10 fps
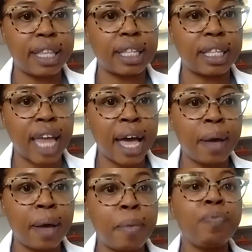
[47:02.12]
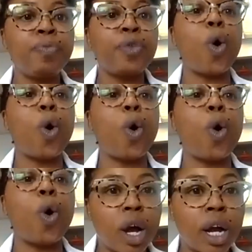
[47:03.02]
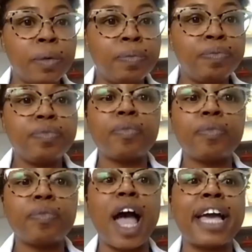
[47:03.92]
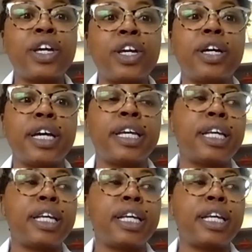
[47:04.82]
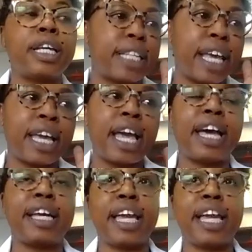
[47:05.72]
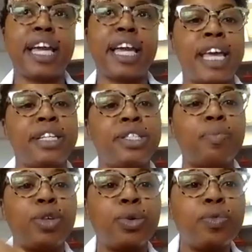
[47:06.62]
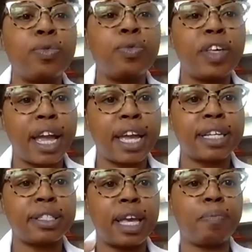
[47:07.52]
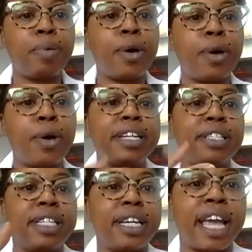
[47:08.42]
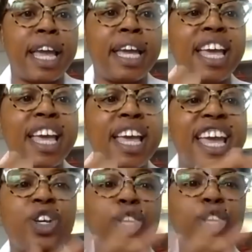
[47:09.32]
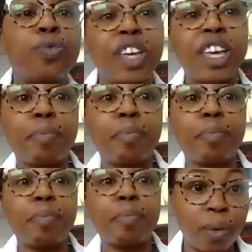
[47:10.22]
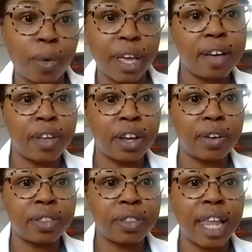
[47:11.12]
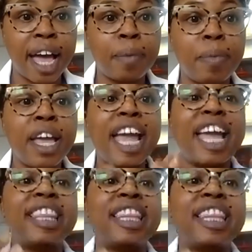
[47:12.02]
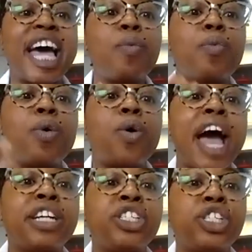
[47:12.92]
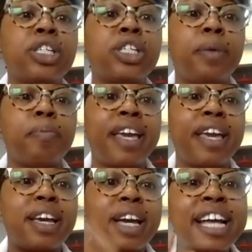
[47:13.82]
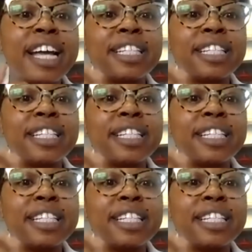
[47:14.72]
in the lab, or I could, let's say, again, take some UV rays and put my DNA in a UV box that we have here at the lab, and that will actually make cuts